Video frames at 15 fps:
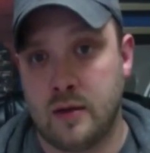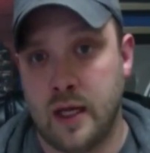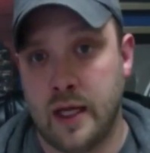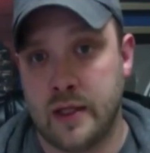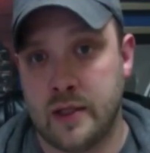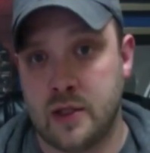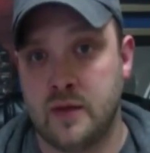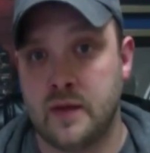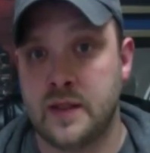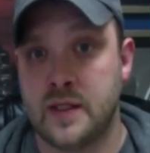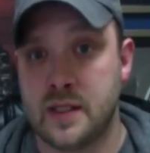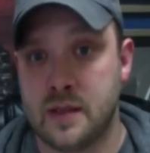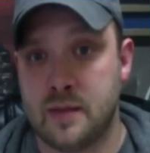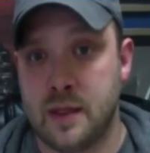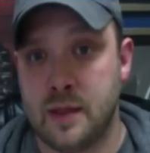and
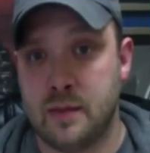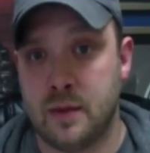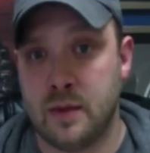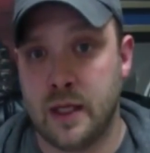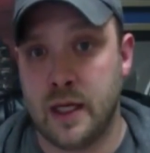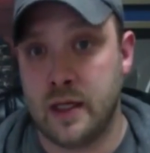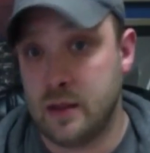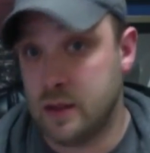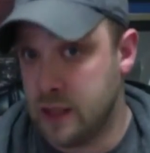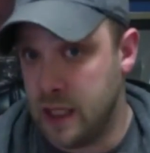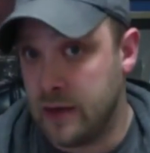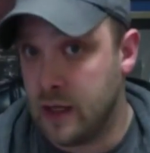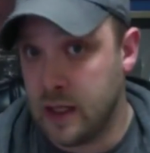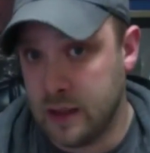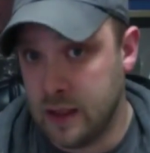services to people and to
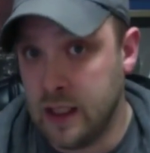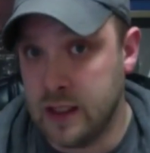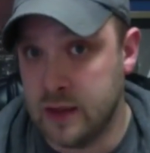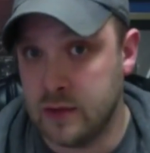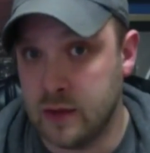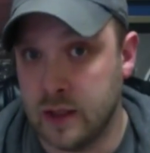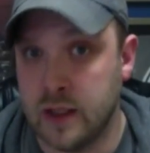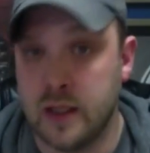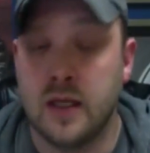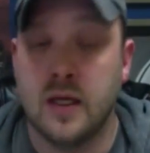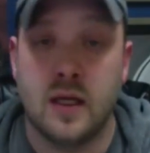generate leads, really.